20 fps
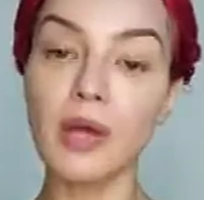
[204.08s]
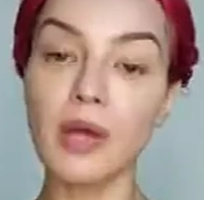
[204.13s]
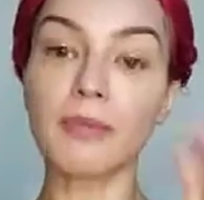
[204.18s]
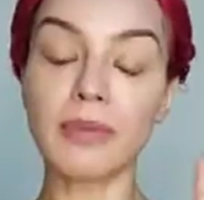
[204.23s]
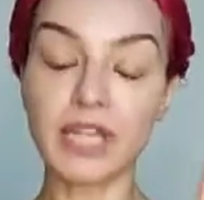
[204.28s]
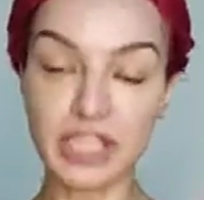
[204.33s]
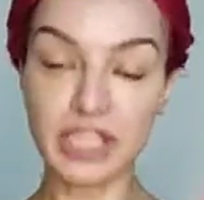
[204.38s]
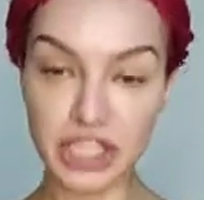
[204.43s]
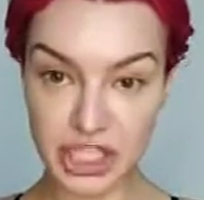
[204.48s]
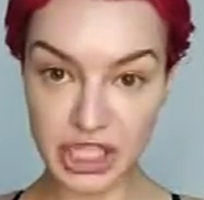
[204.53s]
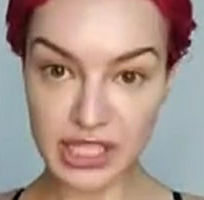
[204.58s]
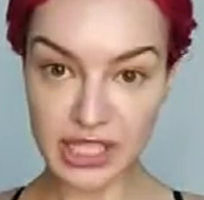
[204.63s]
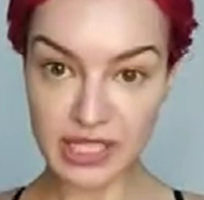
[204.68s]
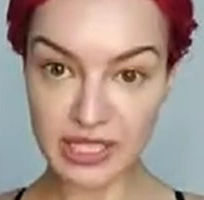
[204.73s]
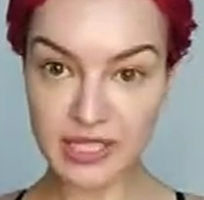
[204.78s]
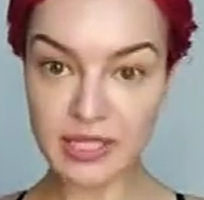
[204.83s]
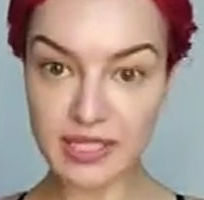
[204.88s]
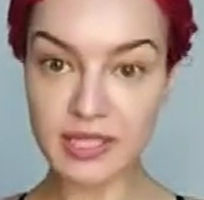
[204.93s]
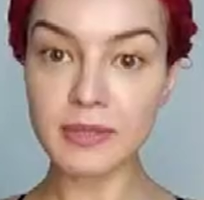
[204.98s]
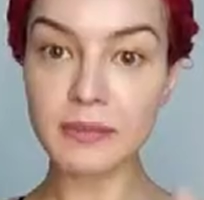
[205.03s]

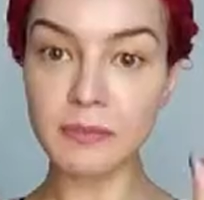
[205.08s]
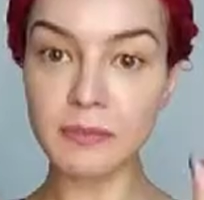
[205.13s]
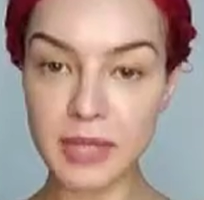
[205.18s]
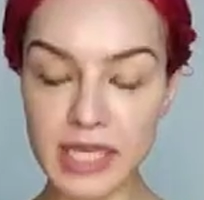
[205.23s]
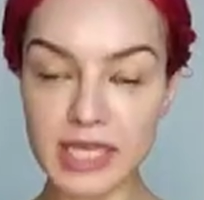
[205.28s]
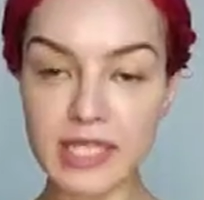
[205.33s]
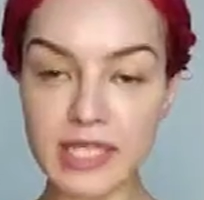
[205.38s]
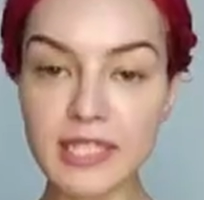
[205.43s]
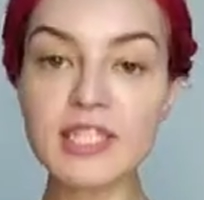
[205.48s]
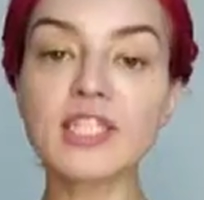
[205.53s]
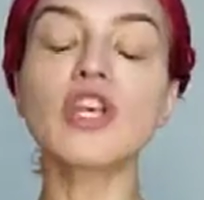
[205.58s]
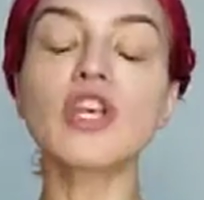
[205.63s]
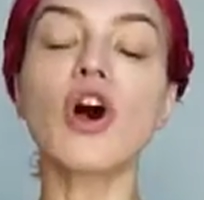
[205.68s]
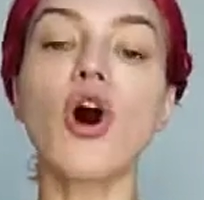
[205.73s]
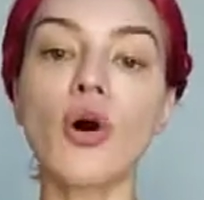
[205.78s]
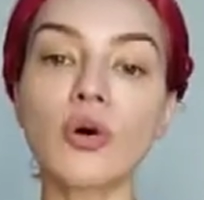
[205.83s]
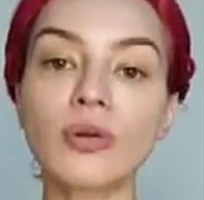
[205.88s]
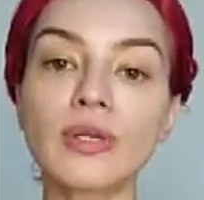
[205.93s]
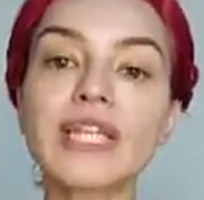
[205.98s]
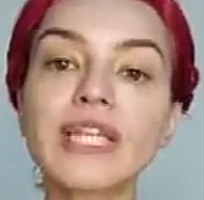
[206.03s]
Machines means
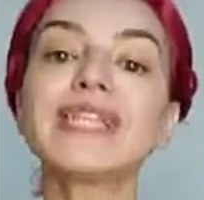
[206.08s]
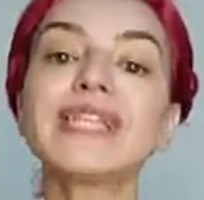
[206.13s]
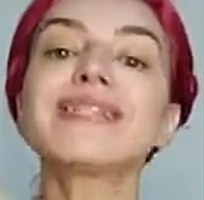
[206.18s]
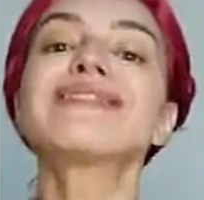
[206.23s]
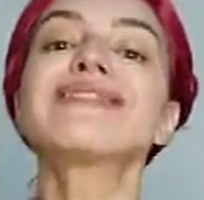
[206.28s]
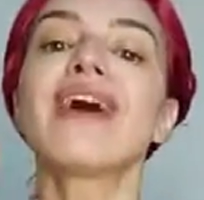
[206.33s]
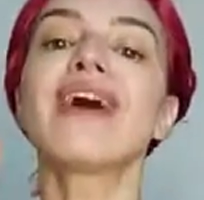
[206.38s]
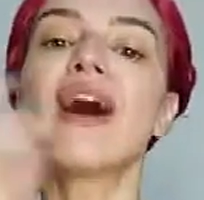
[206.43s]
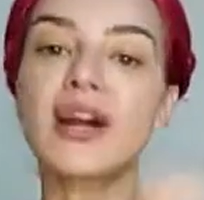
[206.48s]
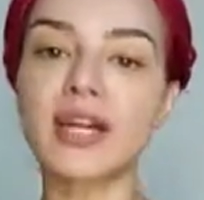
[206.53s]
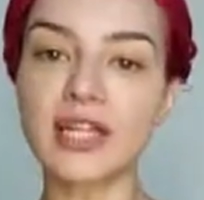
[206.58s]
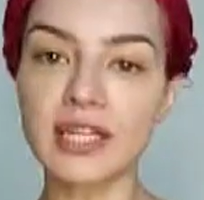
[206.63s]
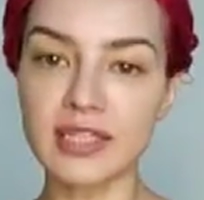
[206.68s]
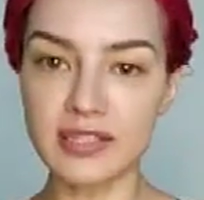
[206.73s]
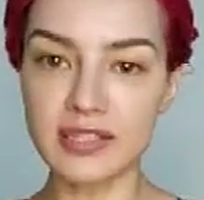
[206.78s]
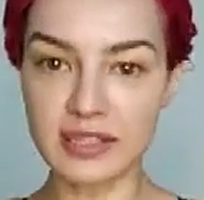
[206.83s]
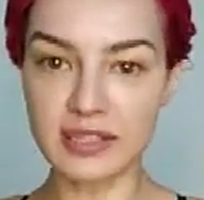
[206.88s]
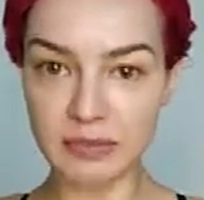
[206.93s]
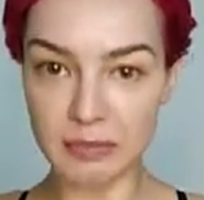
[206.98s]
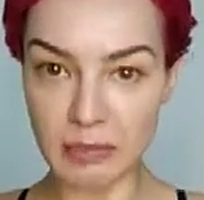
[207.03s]
only
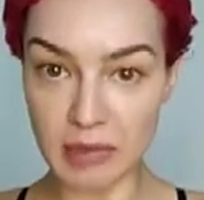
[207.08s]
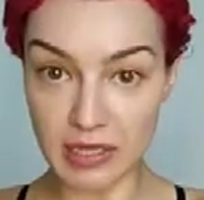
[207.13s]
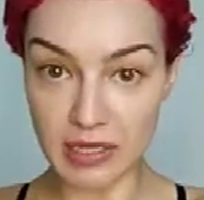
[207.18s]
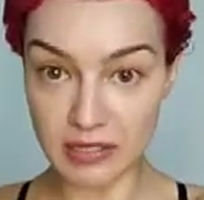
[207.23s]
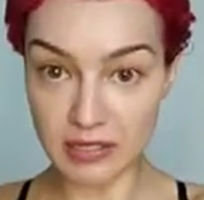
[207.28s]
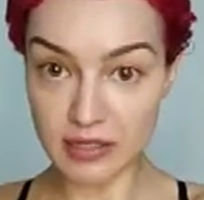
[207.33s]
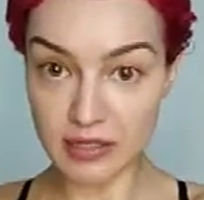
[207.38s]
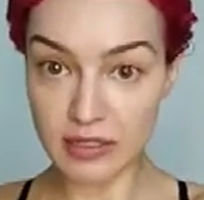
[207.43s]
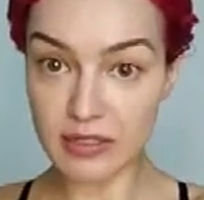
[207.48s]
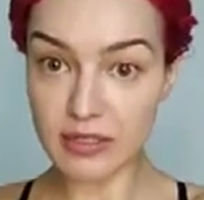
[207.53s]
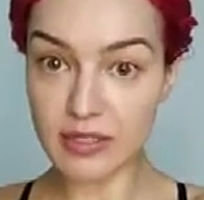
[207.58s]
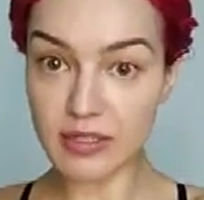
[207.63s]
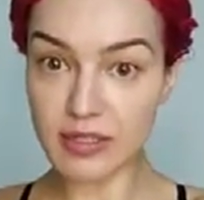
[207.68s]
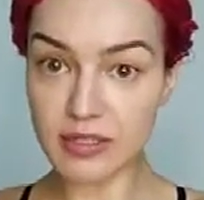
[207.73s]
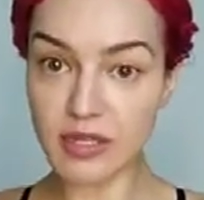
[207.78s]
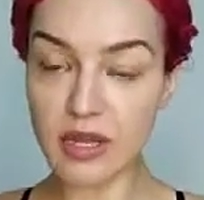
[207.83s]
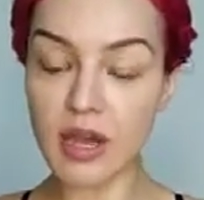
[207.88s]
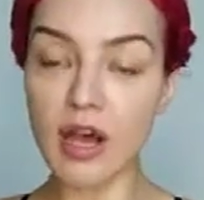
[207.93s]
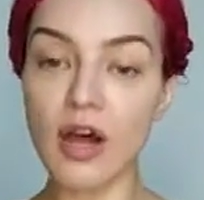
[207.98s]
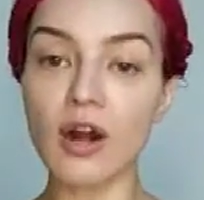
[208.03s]
targeted
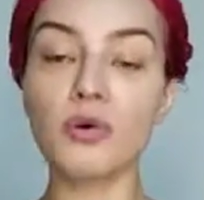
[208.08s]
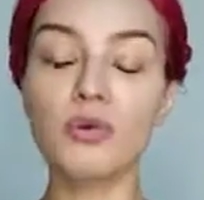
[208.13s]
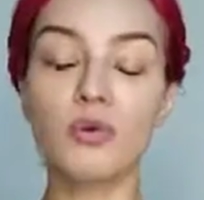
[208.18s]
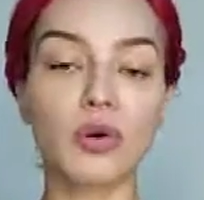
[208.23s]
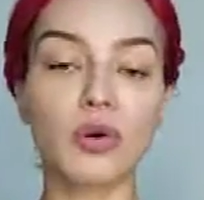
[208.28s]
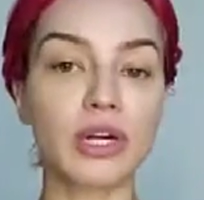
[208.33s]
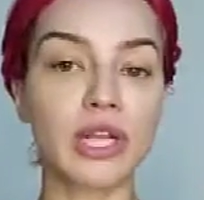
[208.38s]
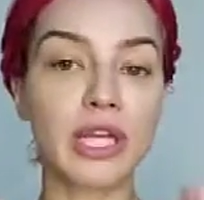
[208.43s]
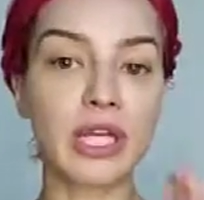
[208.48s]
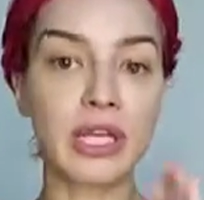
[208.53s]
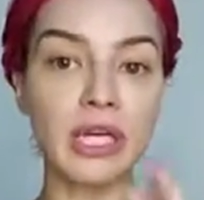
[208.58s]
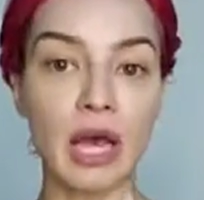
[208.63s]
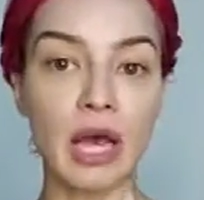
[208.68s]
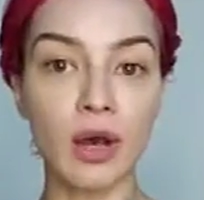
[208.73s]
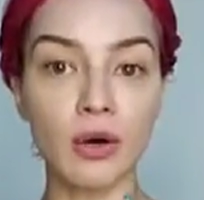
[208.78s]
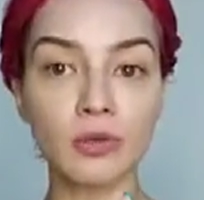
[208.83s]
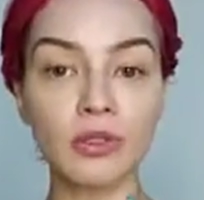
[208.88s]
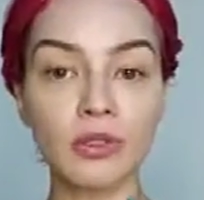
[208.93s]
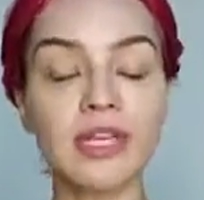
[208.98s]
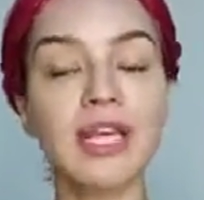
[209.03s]
muscles are working
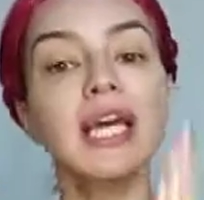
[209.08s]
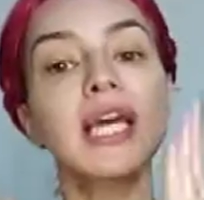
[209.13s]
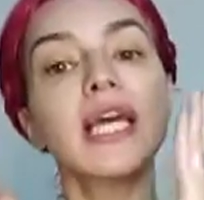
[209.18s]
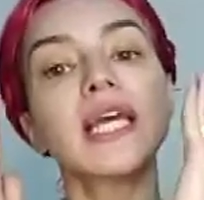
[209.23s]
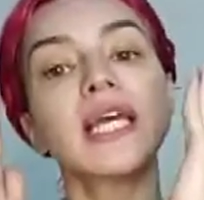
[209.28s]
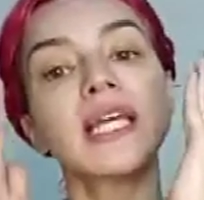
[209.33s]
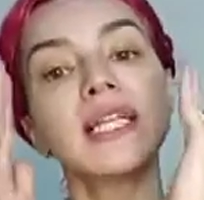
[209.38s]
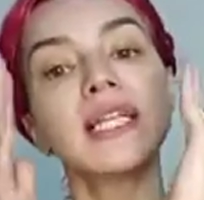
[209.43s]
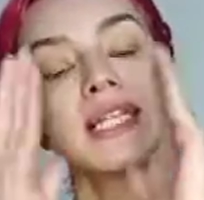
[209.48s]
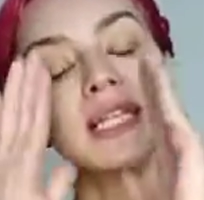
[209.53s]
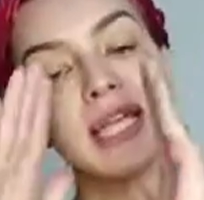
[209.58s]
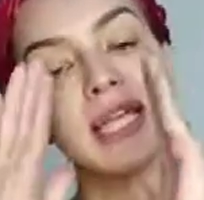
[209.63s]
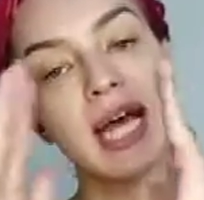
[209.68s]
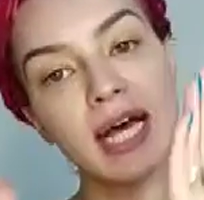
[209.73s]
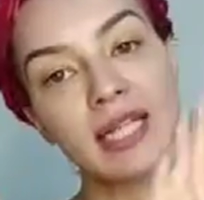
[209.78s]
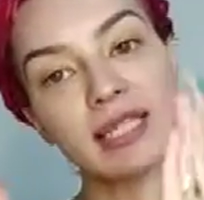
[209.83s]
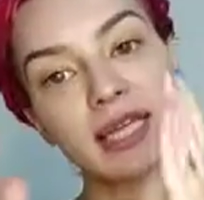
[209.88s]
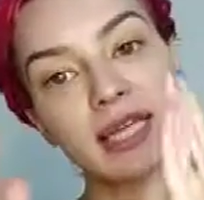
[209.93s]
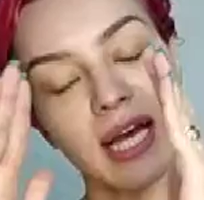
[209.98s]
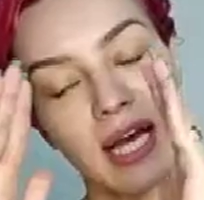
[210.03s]
out in
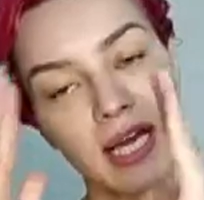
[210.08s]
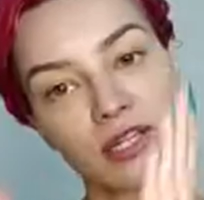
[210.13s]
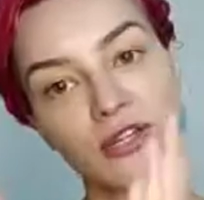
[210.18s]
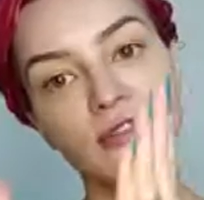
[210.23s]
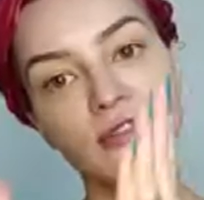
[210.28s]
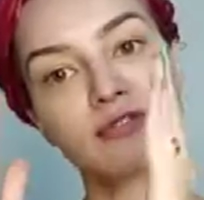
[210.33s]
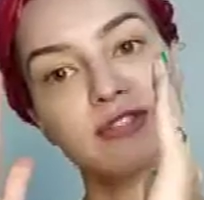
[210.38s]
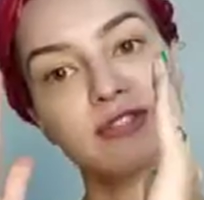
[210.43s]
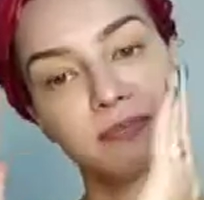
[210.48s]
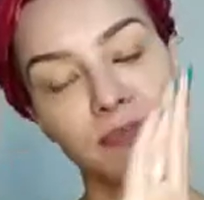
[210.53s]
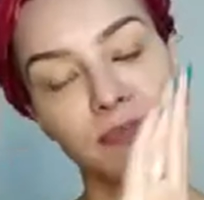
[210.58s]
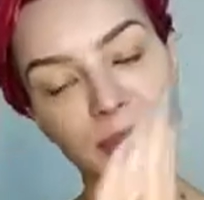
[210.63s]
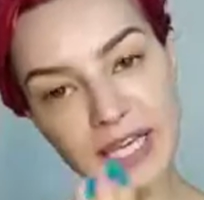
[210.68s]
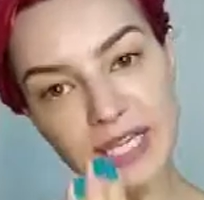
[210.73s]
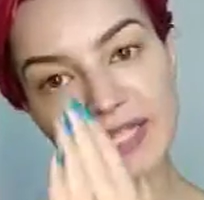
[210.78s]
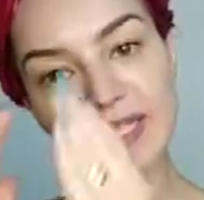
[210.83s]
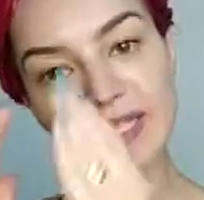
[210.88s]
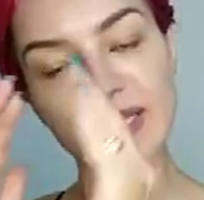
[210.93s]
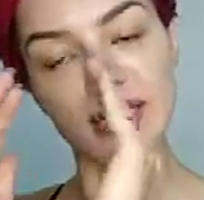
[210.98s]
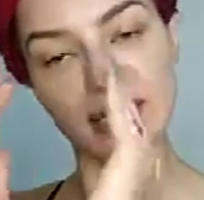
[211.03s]
that kind of
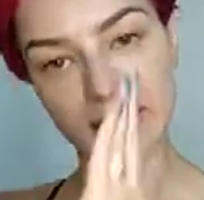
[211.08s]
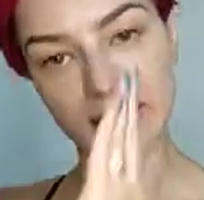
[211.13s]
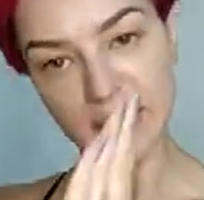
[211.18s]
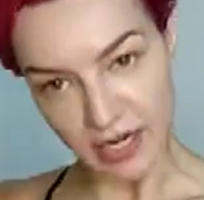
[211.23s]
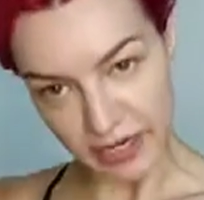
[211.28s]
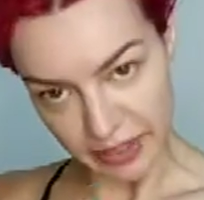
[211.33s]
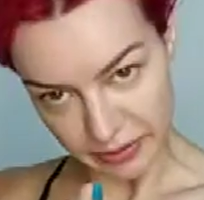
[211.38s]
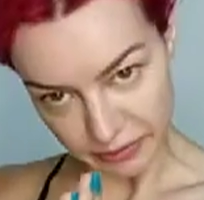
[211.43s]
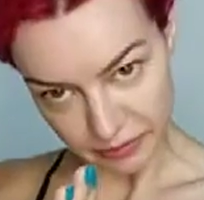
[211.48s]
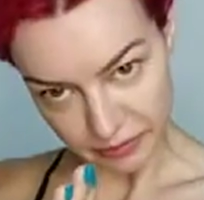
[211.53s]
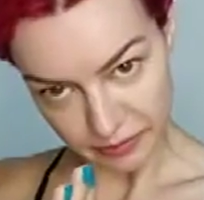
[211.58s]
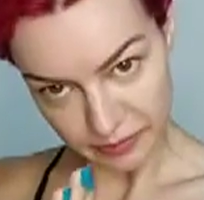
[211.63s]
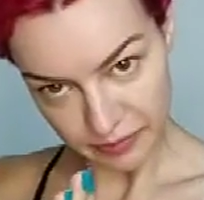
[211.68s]
space and time.